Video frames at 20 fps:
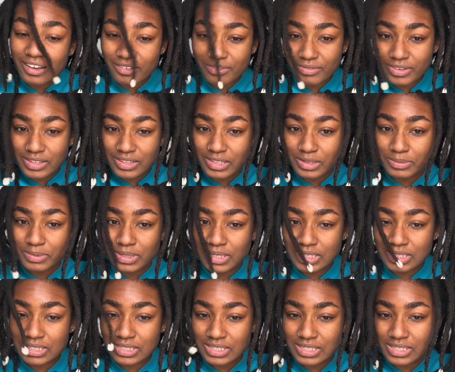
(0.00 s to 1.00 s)
of fuzzy
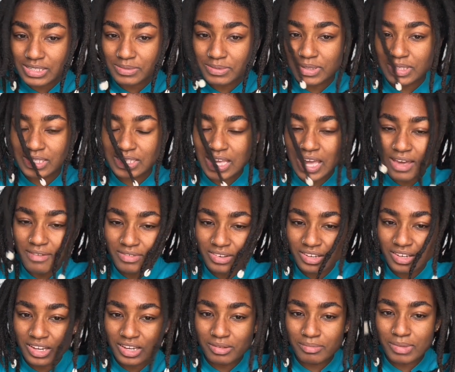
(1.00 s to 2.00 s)
pieces because I
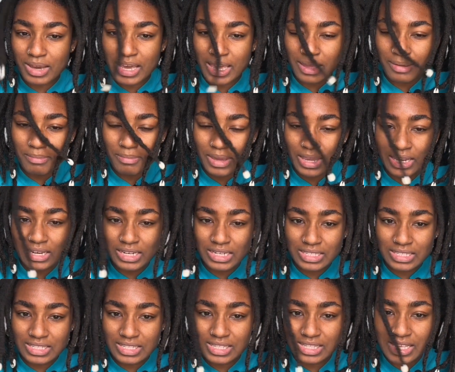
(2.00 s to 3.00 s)
haven't done my
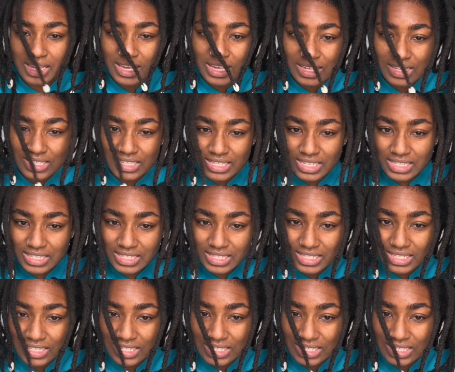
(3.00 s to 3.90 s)
maintenance since